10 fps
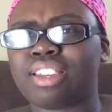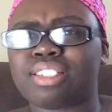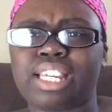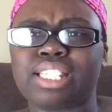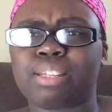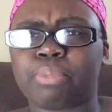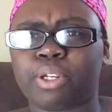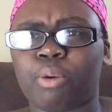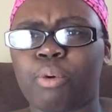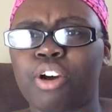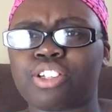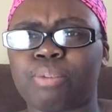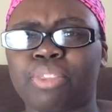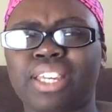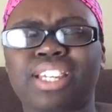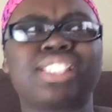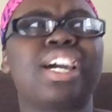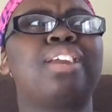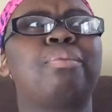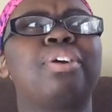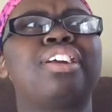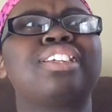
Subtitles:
say something or watch something, and it's kind of weird